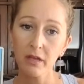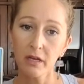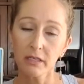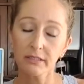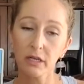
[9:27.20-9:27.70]

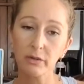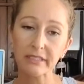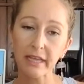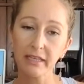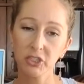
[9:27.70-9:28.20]
So it's
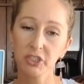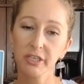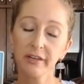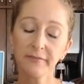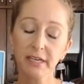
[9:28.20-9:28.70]
like a
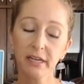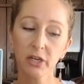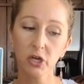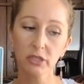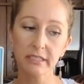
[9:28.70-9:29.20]
shift in
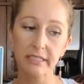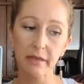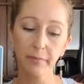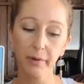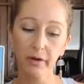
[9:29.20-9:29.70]
your
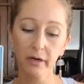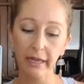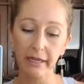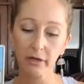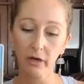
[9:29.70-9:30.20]
deeper
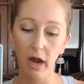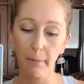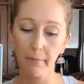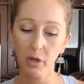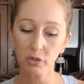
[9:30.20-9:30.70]
inner
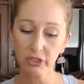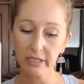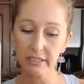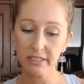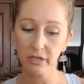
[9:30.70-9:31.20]

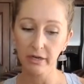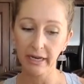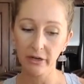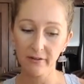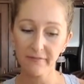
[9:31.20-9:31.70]
emotions, your
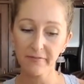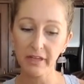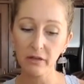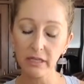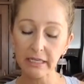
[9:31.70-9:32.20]
inner
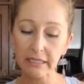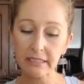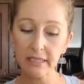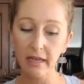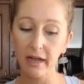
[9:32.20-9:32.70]

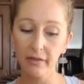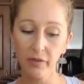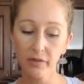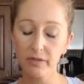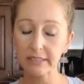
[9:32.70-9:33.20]
feelings. I
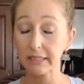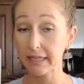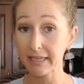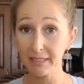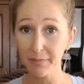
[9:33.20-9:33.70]
think this
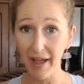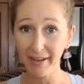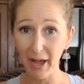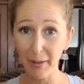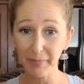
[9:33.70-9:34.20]
links back
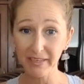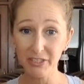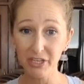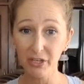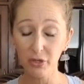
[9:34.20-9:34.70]
up
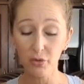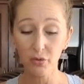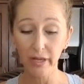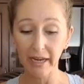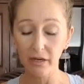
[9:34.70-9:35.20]
into you
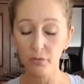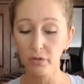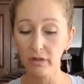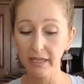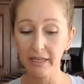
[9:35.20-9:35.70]
getting
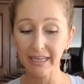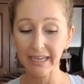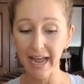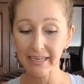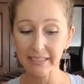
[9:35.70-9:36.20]
really
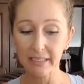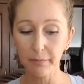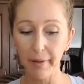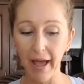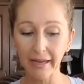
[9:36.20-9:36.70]
connected
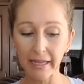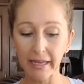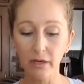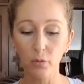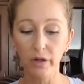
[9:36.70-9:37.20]
back
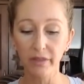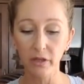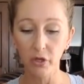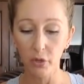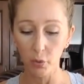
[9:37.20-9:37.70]
in with
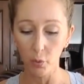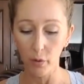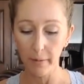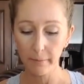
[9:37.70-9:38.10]
you,